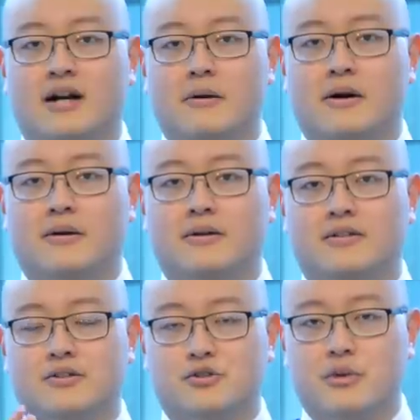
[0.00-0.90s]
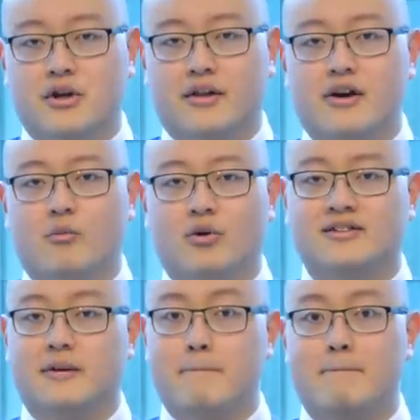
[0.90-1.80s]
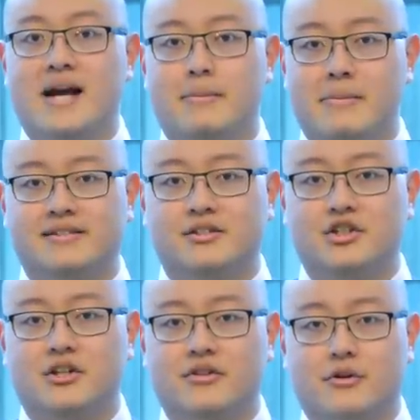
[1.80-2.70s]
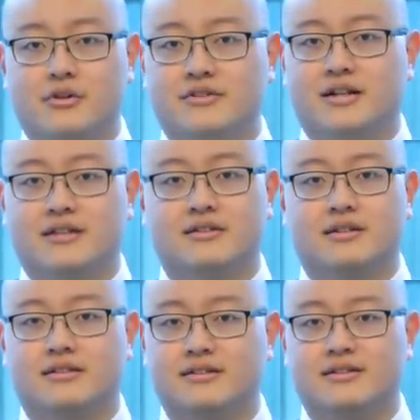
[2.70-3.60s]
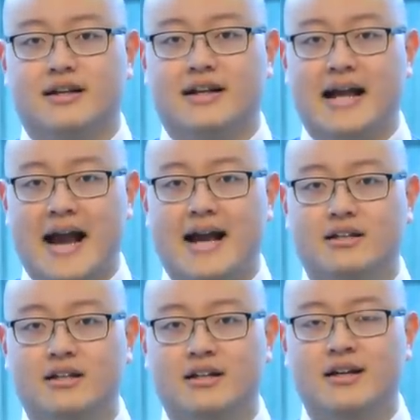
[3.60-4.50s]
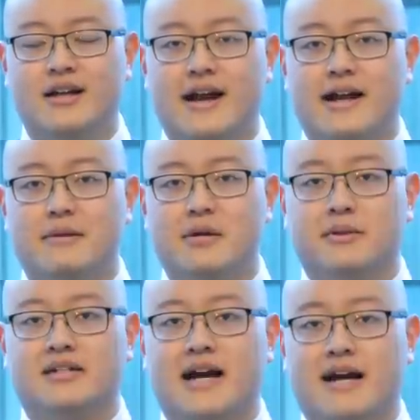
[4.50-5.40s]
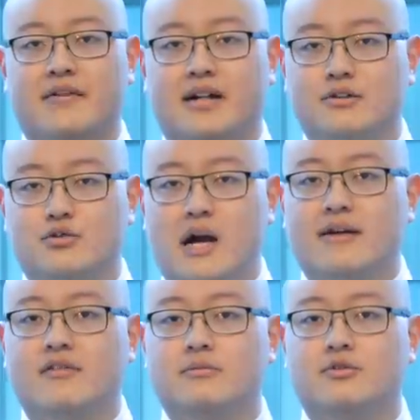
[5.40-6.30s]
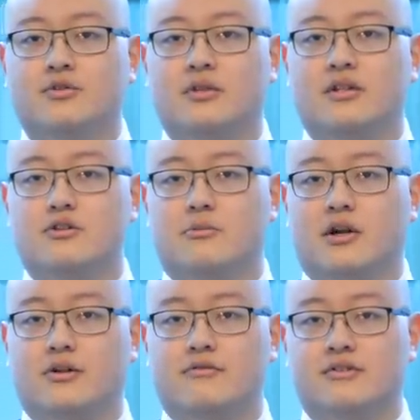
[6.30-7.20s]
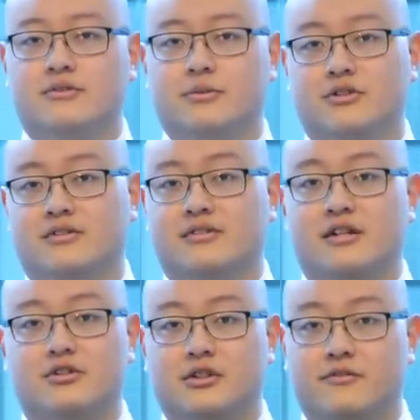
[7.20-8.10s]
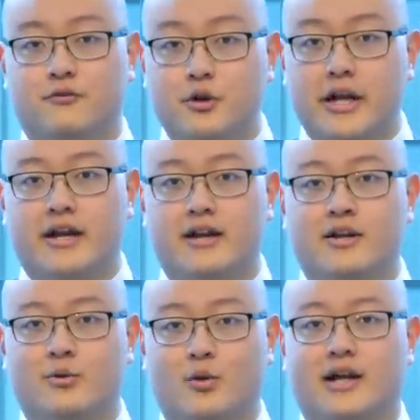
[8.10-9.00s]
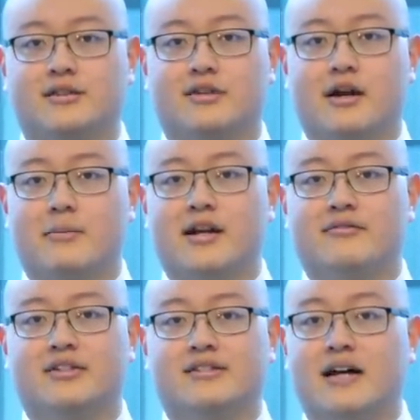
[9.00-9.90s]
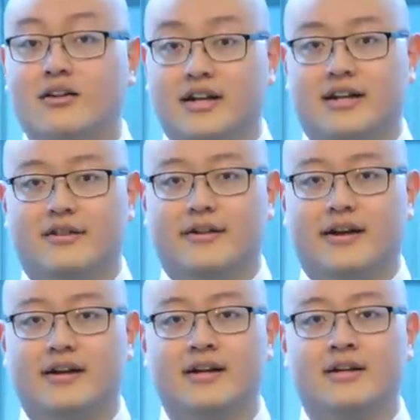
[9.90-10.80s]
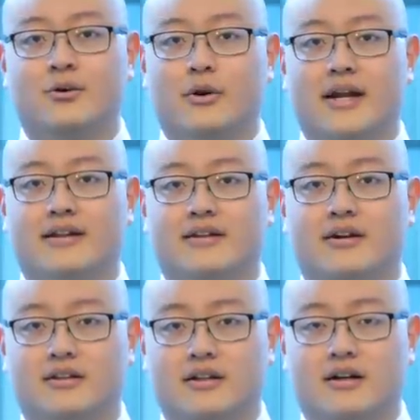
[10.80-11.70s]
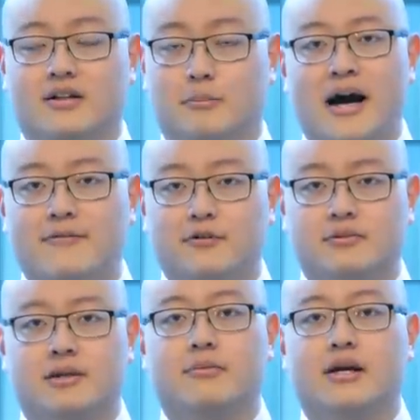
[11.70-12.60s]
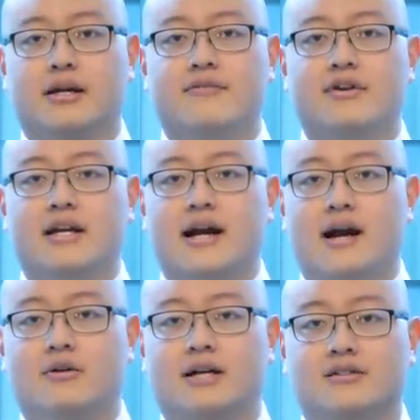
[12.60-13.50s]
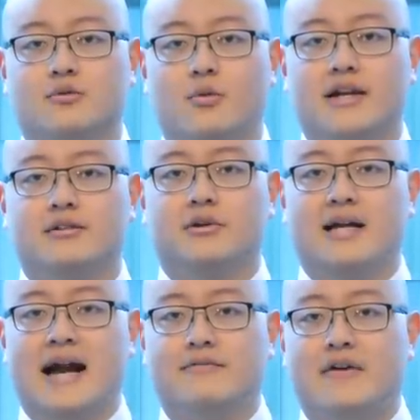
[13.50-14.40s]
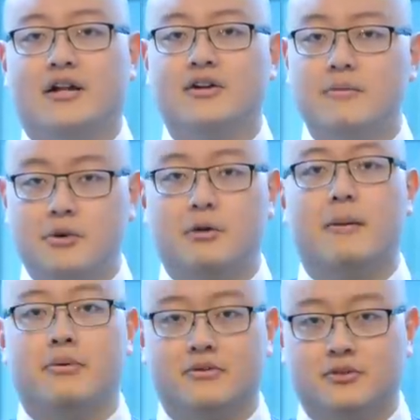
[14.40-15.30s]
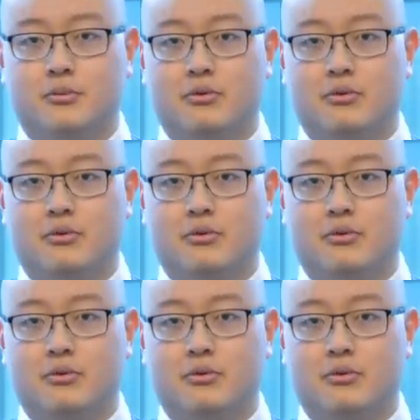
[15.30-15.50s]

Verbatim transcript: uh, distribute on them, what's the me messaging, thirty second, sixty second ad, and then be able to add value, drive them to the Digital Marketing University, which is essentially free, right? So I'm not even selling anything or anything on the, on the platforms. I'm giving it out as a way to be able to add value and build my personal